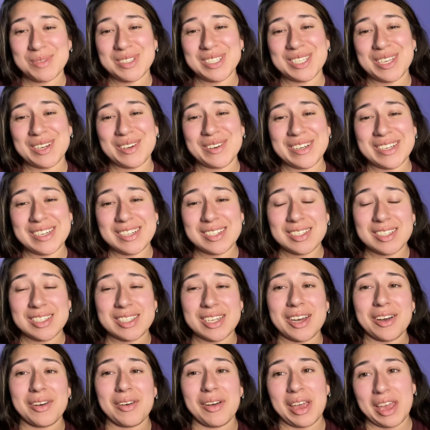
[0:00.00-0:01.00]
So it is
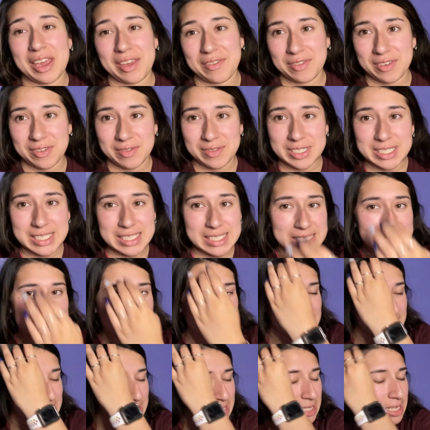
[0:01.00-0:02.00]
now 8.56.